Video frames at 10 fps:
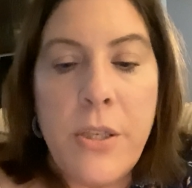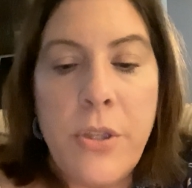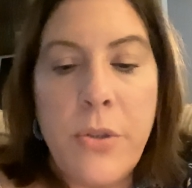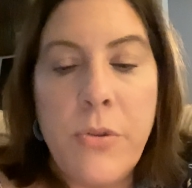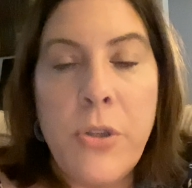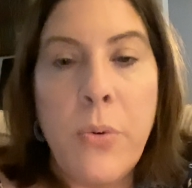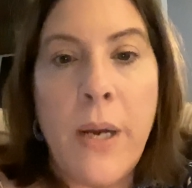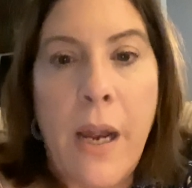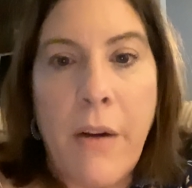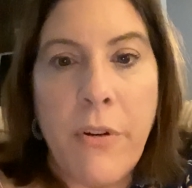you do
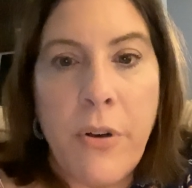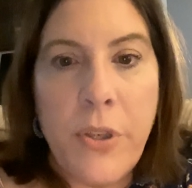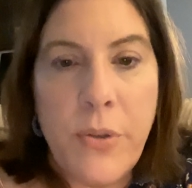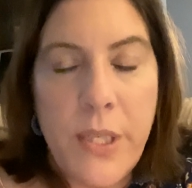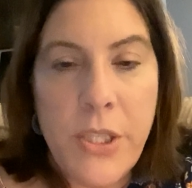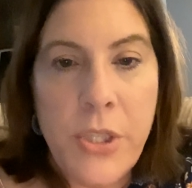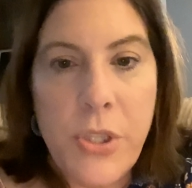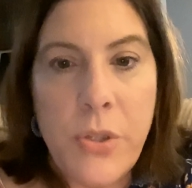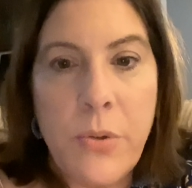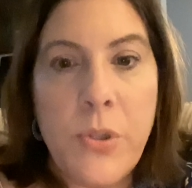whatever you need to
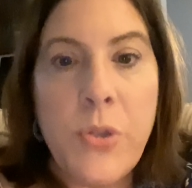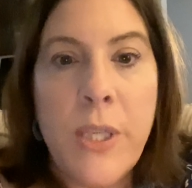do to